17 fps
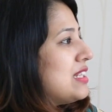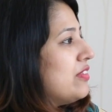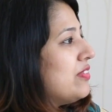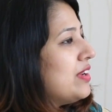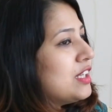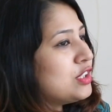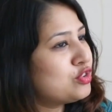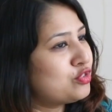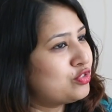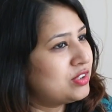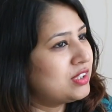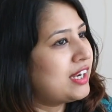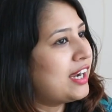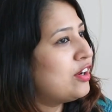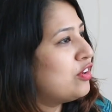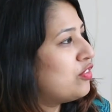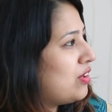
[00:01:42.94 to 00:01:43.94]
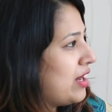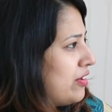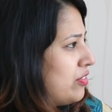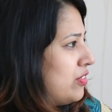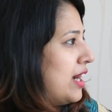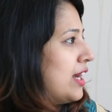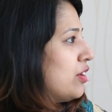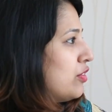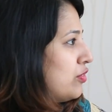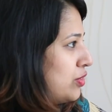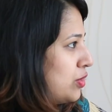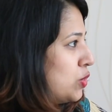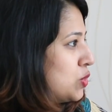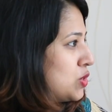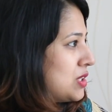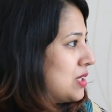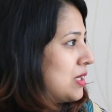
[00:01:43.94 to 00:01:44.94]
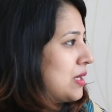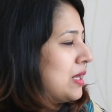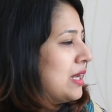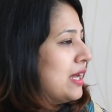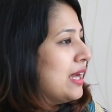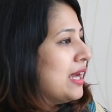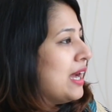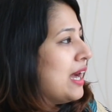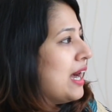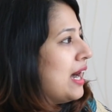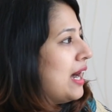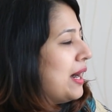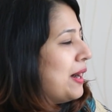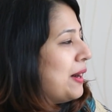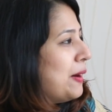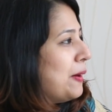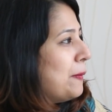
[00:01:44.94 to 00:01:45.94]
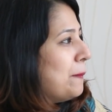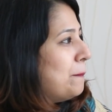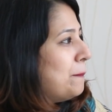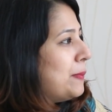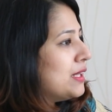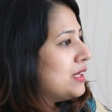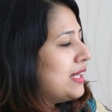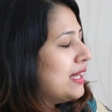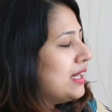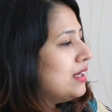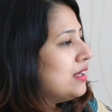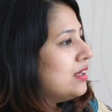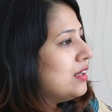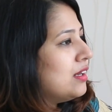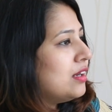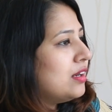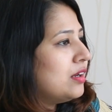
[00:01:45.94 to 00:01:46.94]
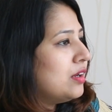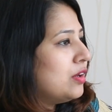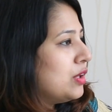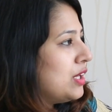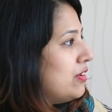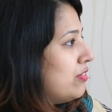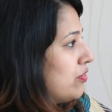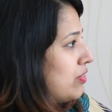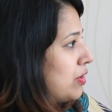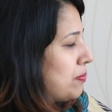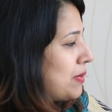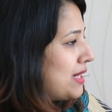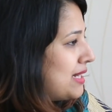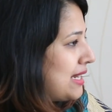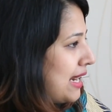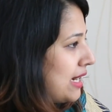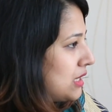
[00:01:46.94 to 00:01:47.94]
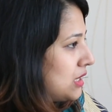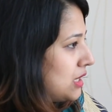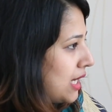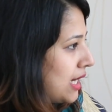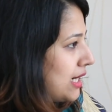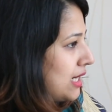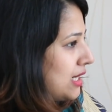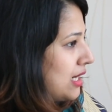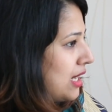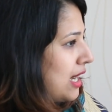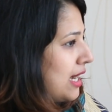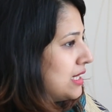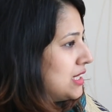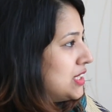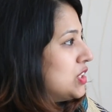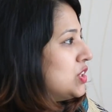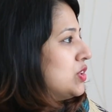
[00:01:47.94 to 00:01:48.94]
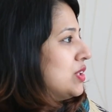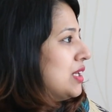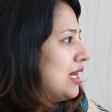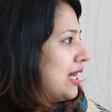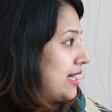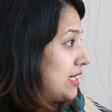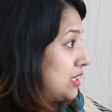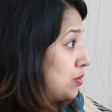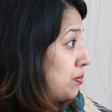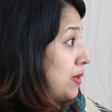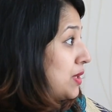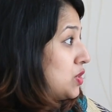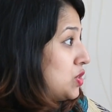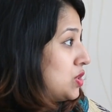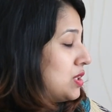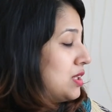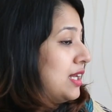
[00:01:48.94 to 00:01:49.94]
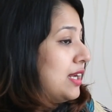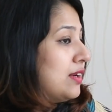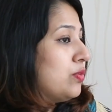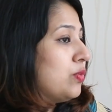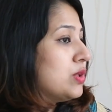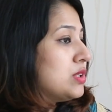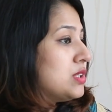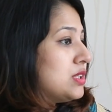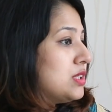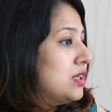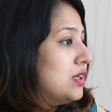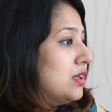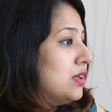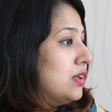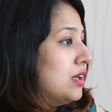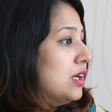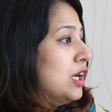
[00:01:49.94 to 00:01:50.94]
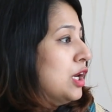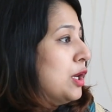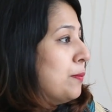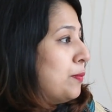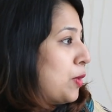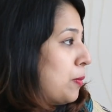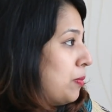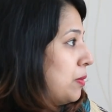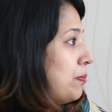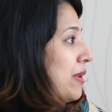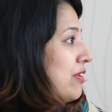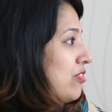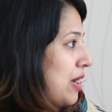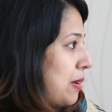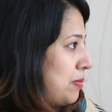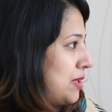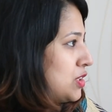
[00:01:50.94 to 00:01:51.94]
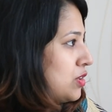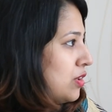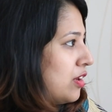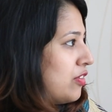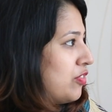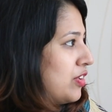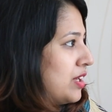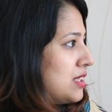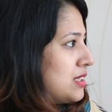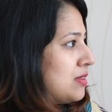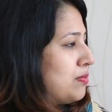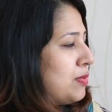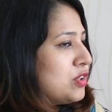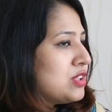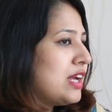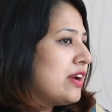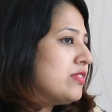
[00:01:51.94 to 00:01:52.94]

was living a different kind of life, kind of a hostel. Okay. But then even when my dad died, I didn't realize much that what's the problem my family is going to face, because